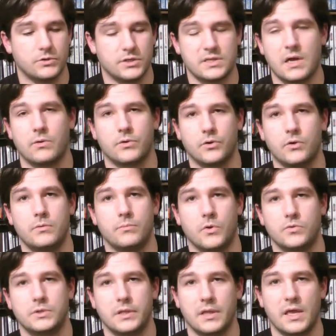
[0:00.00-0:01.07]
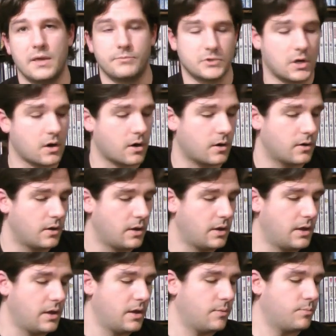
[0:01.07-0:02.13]
just how good most of the games are.
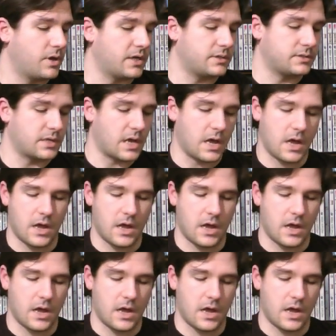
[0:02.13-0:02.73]
But